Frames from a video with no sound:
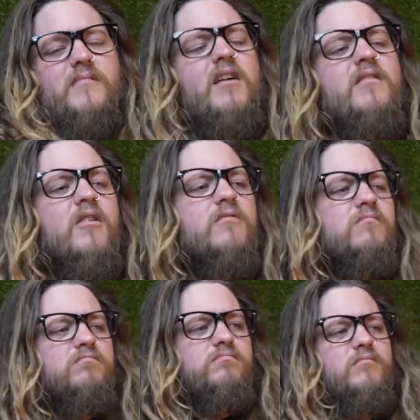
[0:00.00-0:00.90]
I don't
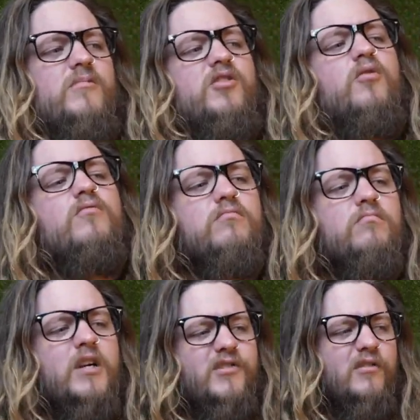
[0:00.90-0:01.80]
know. It's cool. It
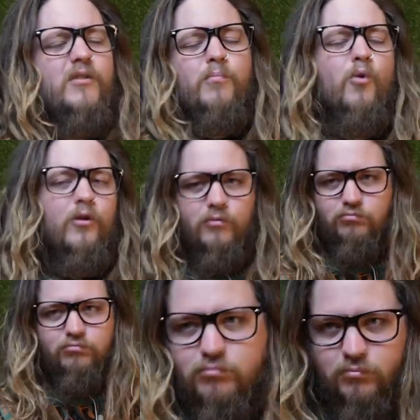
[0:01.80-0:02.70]
makes you look
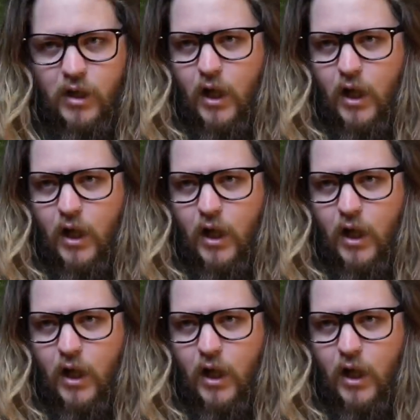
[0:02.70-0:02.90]
important.